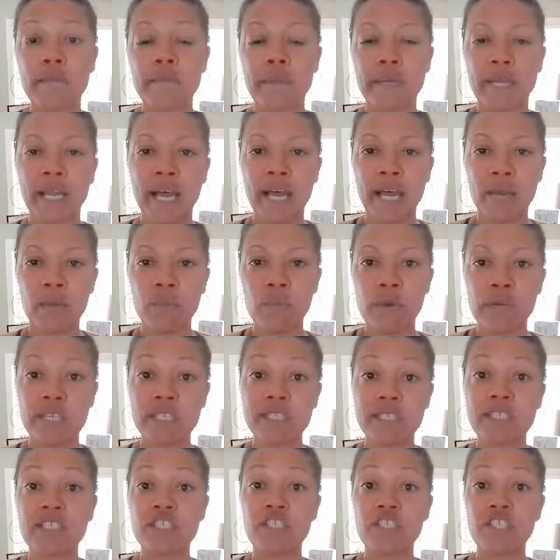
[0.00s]
but I wanted
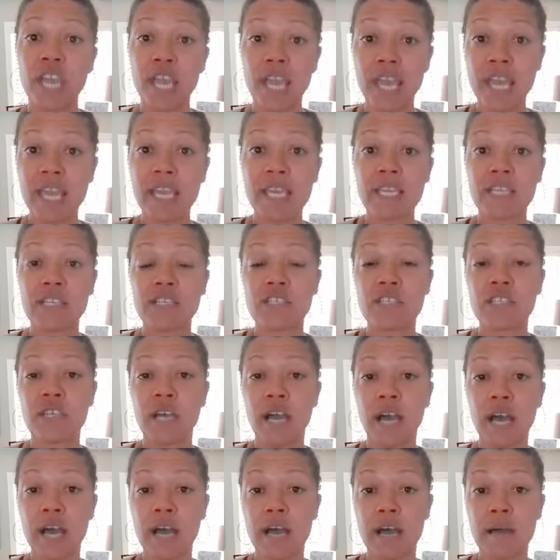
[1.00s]
to change
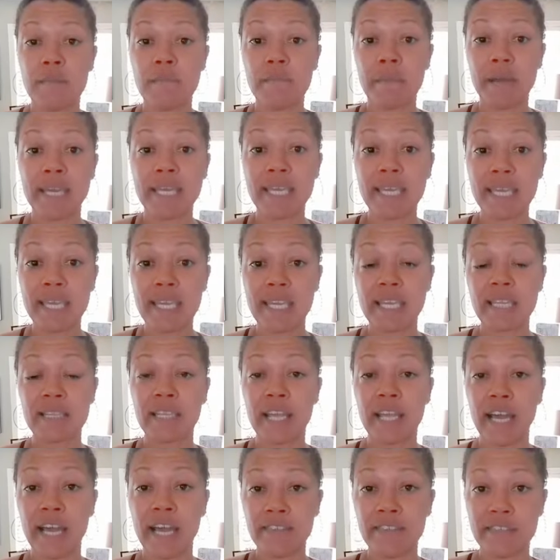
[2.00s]
my eating
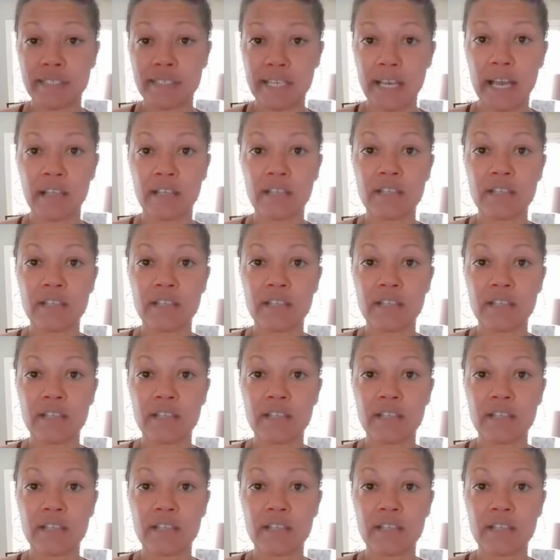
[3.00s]
lifestyle.